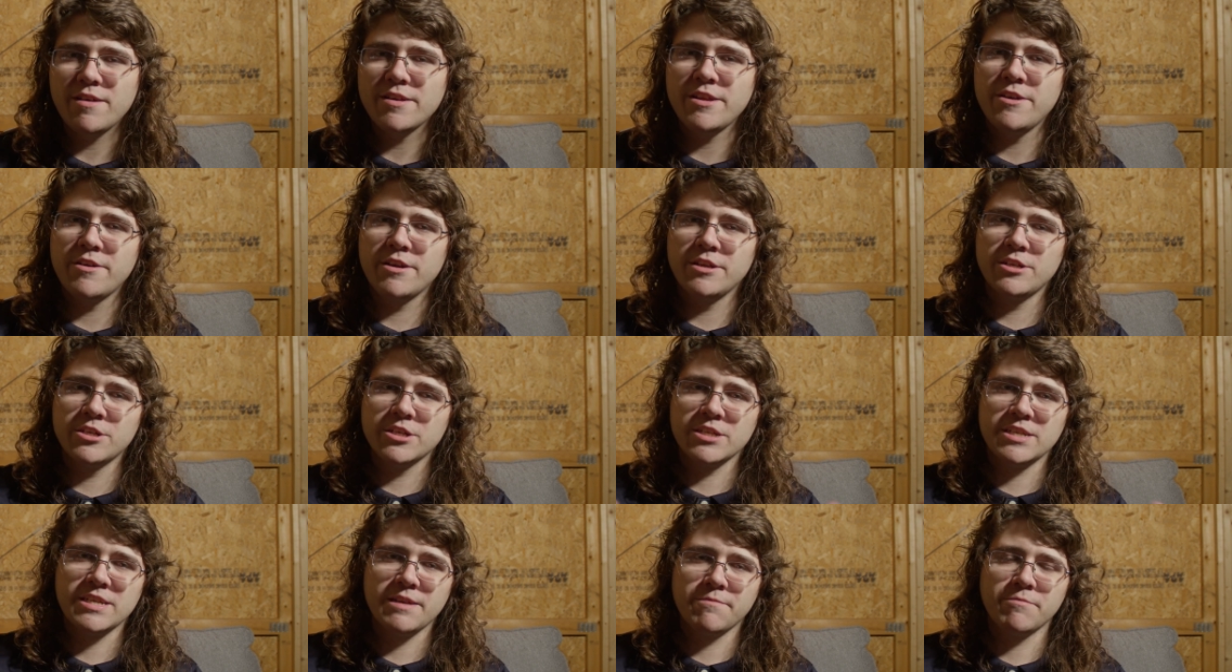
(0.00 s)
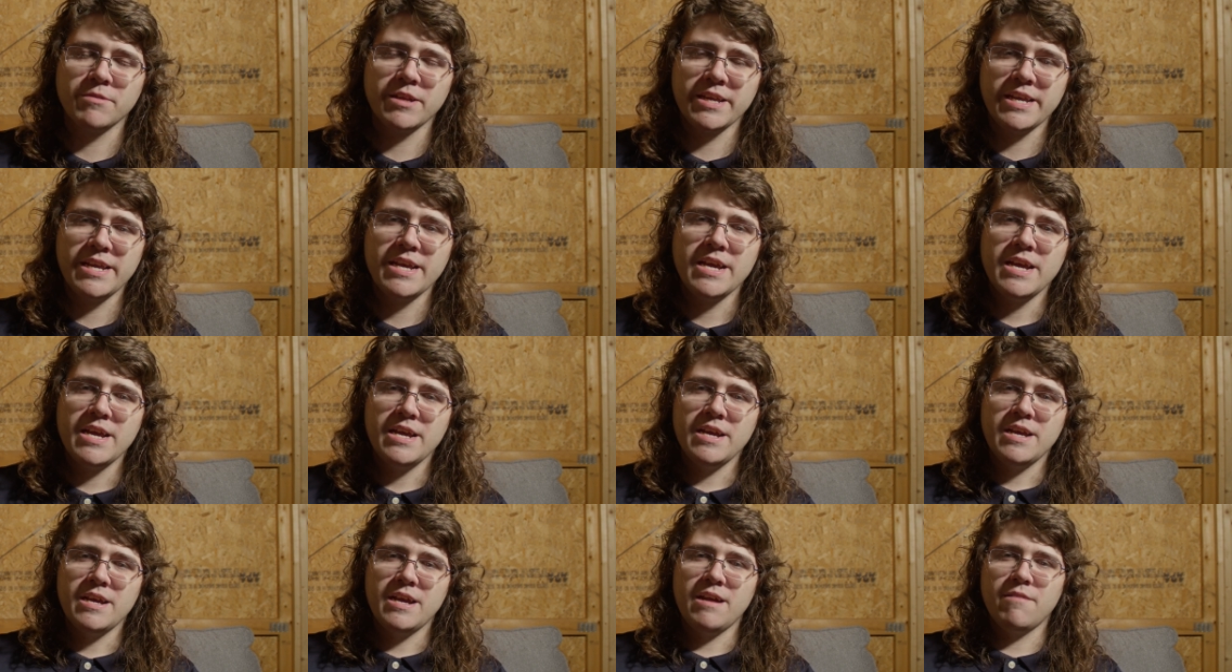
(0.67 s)
And you can just simply,
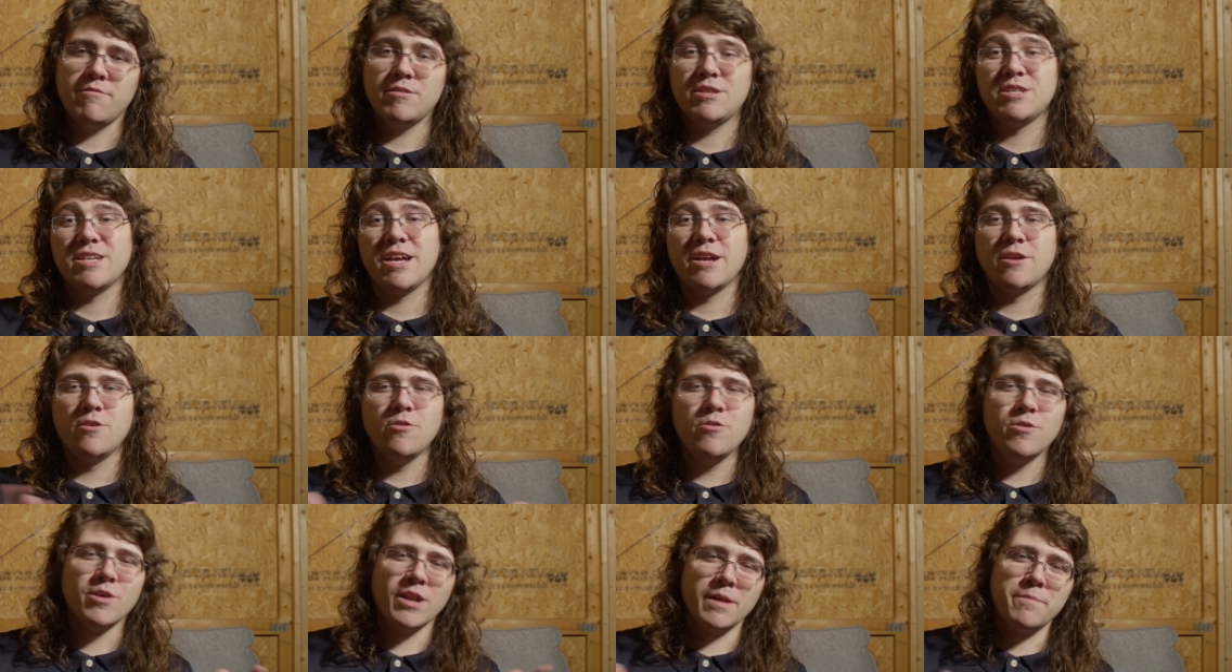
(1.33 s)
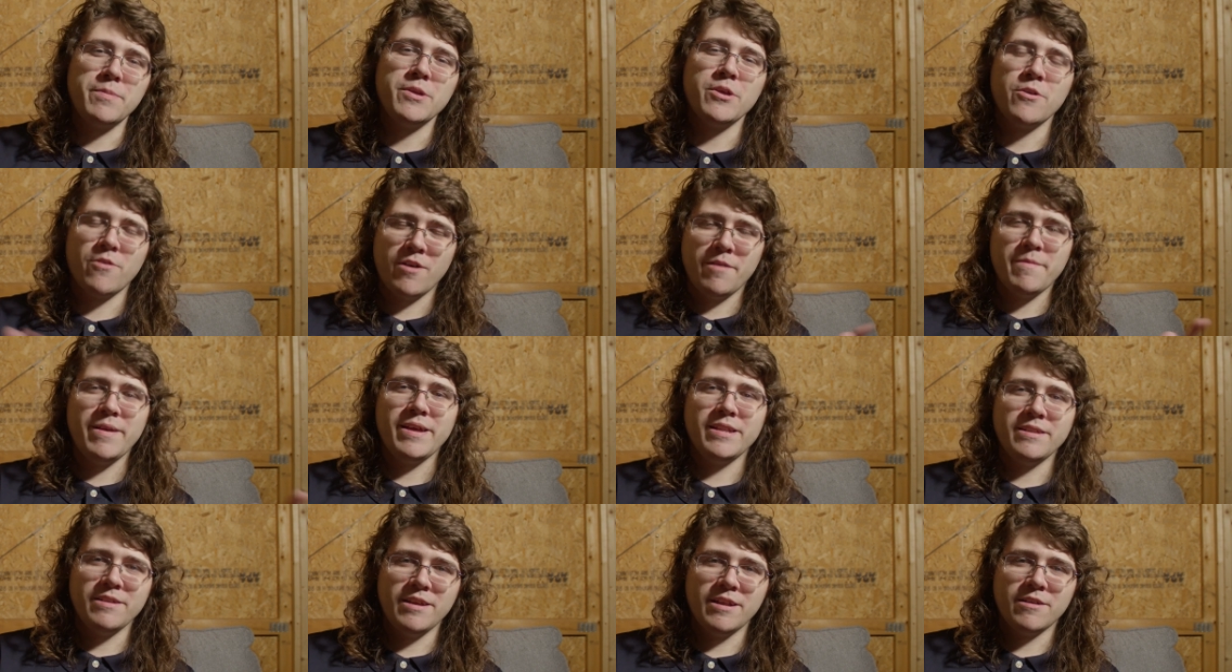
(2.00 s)
I would say Google it, but you know what I
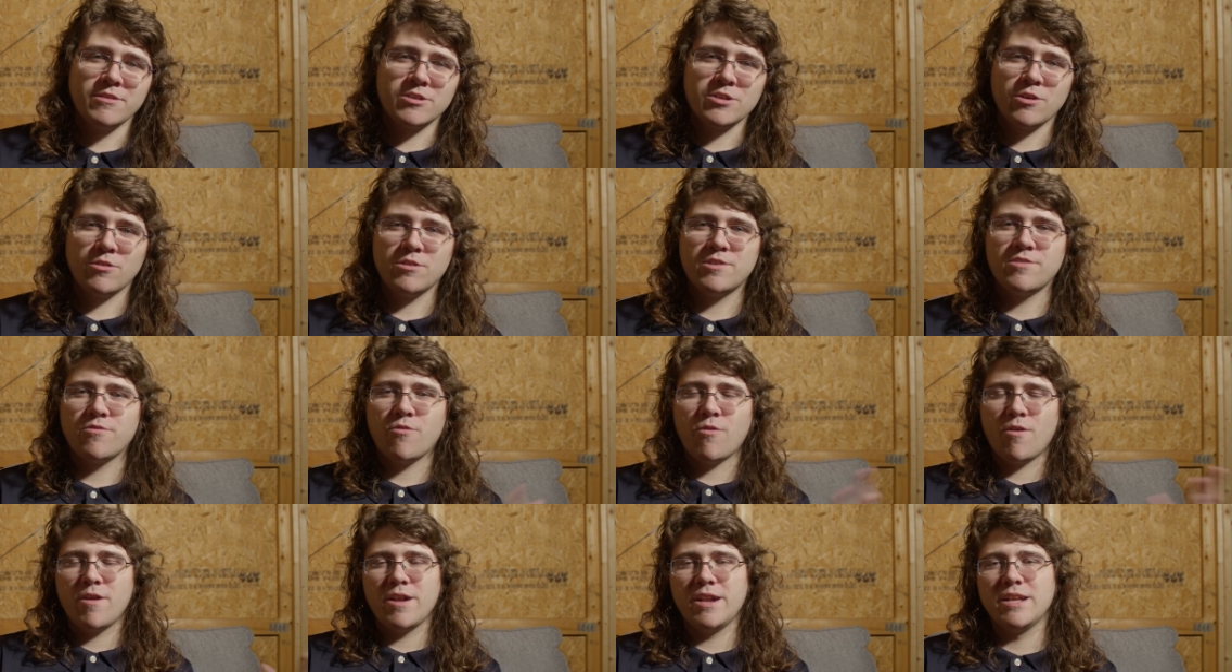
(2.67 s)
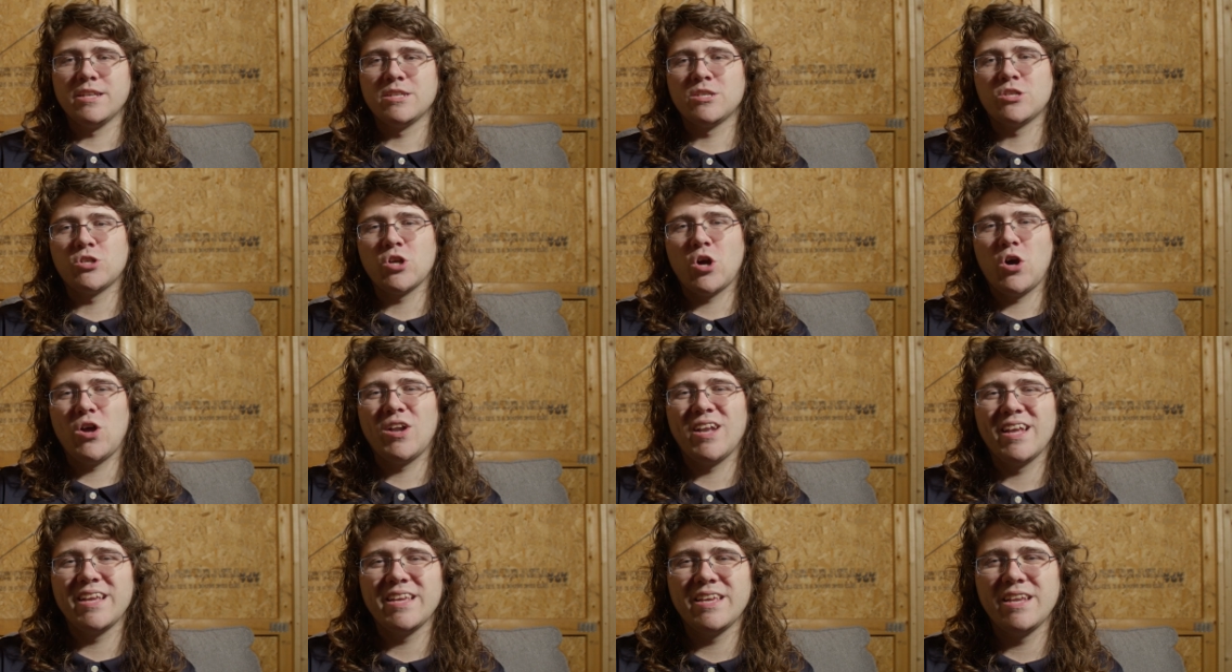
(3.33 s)
mean, you know, search for it and
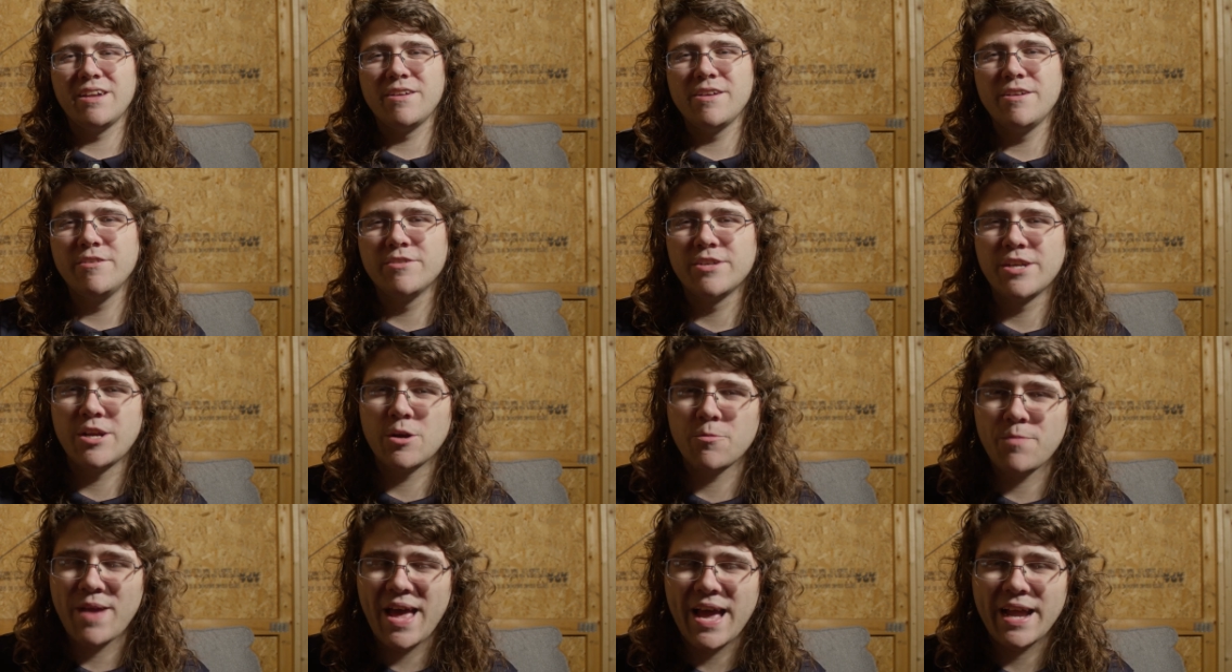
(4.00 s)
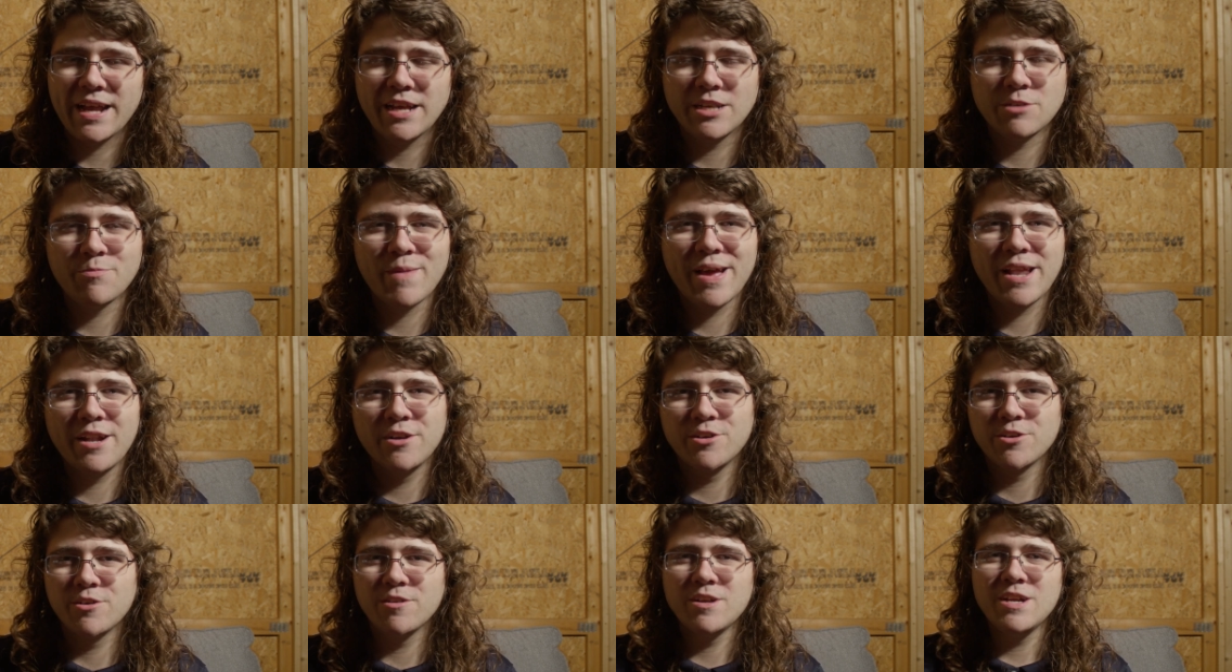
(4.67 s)
install it, you know, using your package
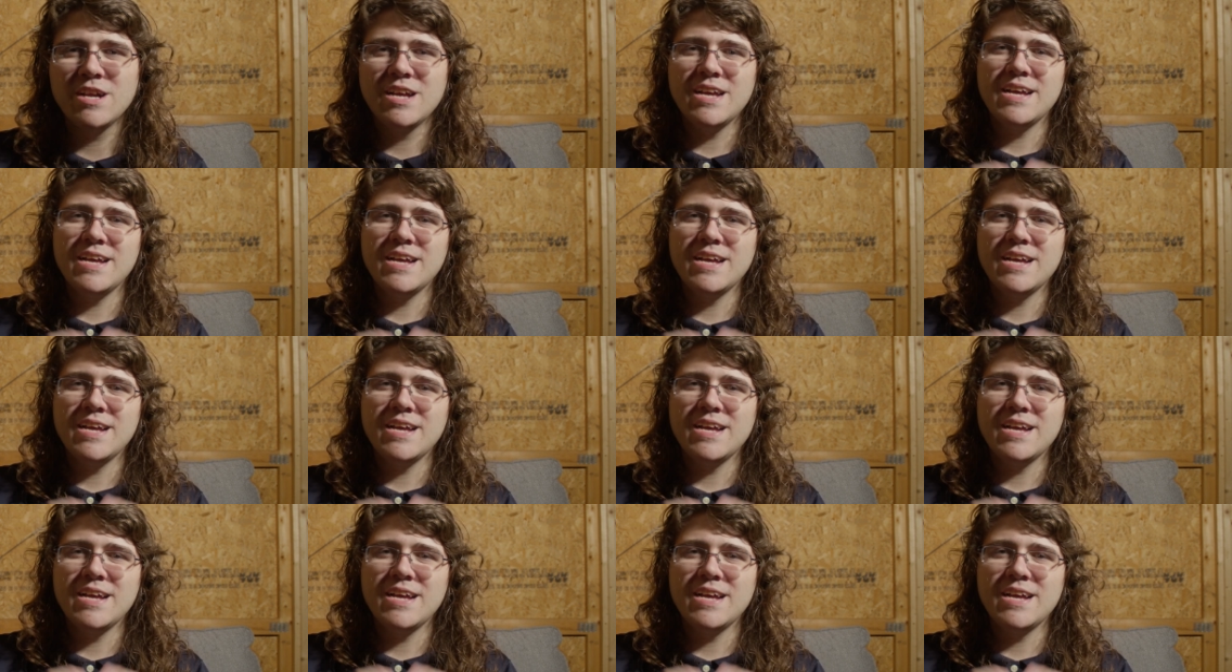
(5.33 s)
manager.